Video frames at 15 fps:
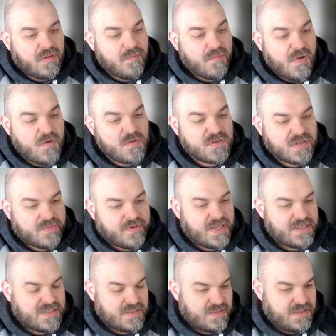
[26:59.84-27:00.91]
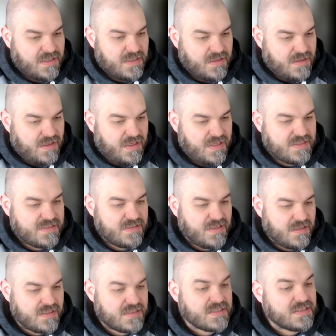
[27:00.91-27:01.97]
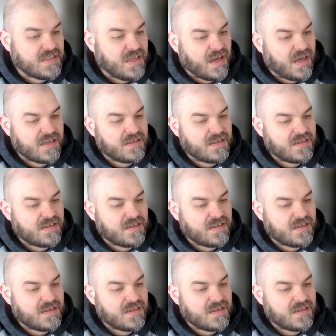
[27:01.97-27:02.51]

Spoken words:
most surprising thing, and it's not